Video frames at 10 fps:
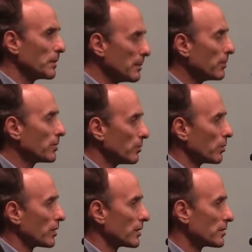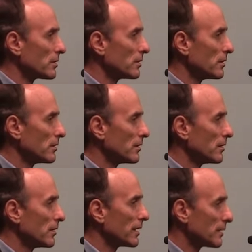The people that worked
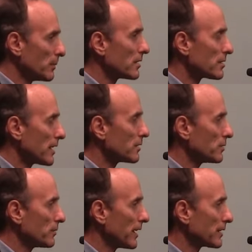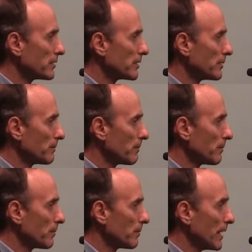at the Monsanto factory.
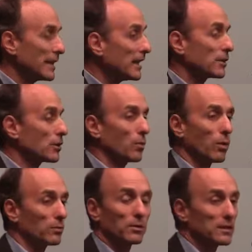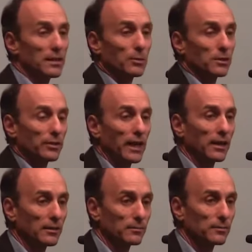And he didn't know what they were
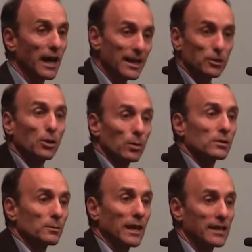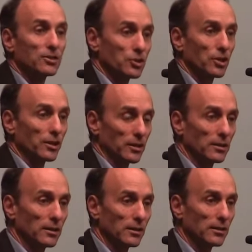creating. I told him last
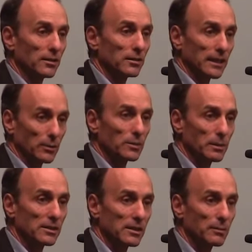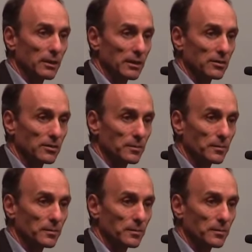year that it was PCBs.